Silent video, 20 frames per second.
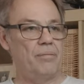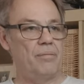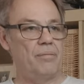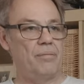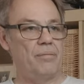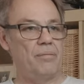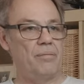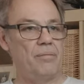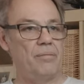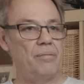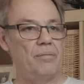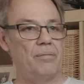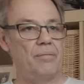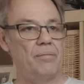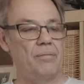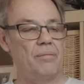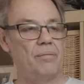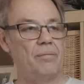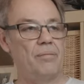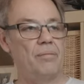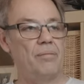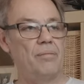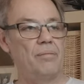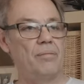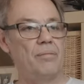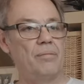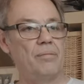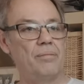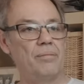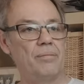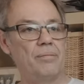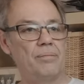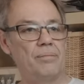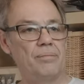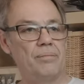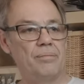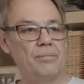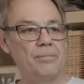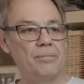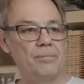
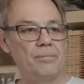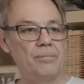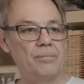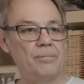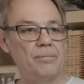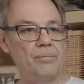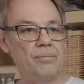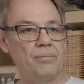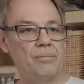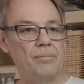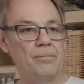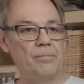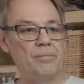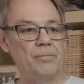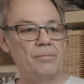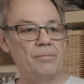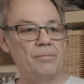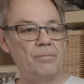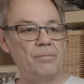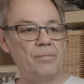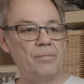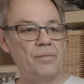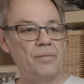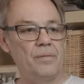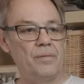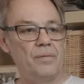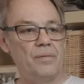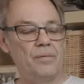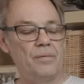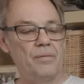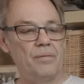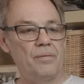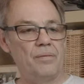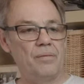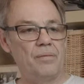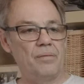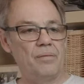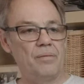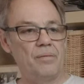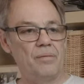
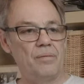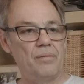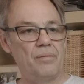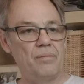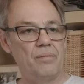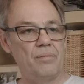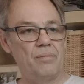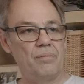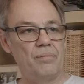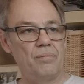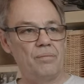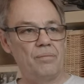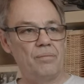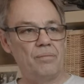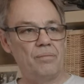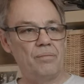Nothing is said.